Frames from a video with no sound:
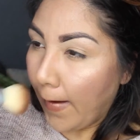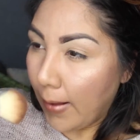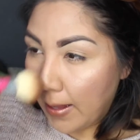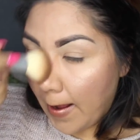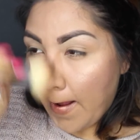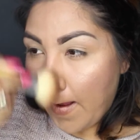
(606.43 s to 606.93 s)

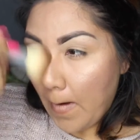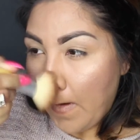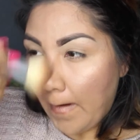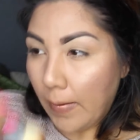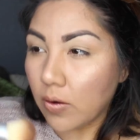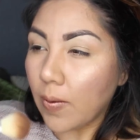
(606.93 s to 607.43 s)
And then you
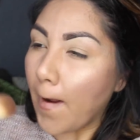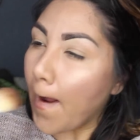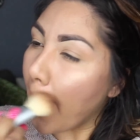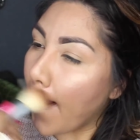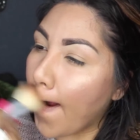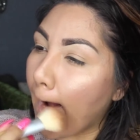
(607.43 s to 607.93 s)
want to go
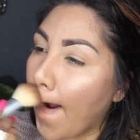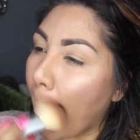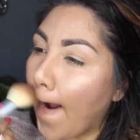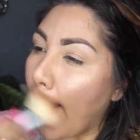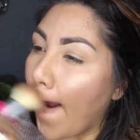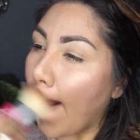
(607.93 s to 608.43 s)
here,
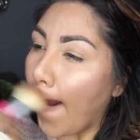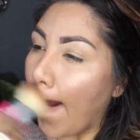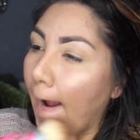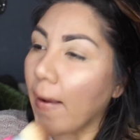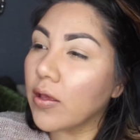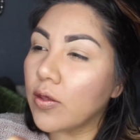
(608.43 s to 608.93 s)

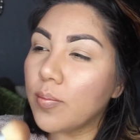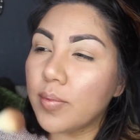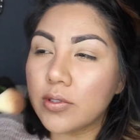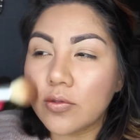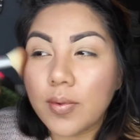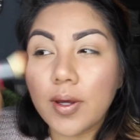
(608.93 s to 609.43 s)

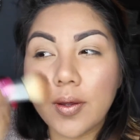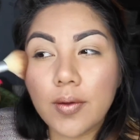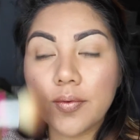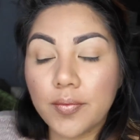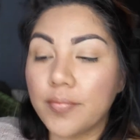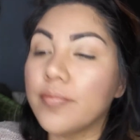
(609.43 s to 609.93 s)
Cupid's
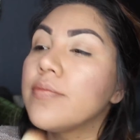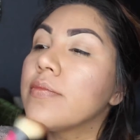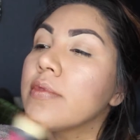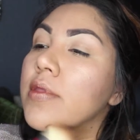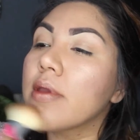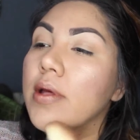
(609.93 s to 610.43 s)
bow,
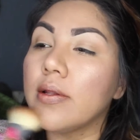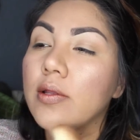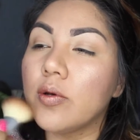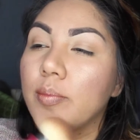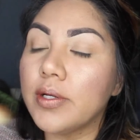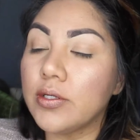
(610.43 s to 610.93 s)
a
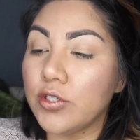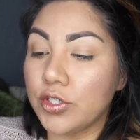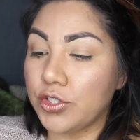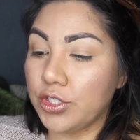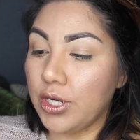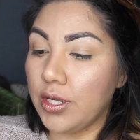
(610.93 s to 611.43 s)
little bit in your
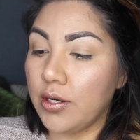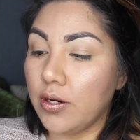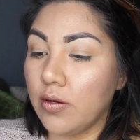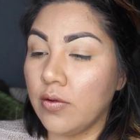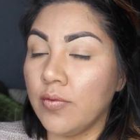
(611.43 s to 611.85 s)
chin,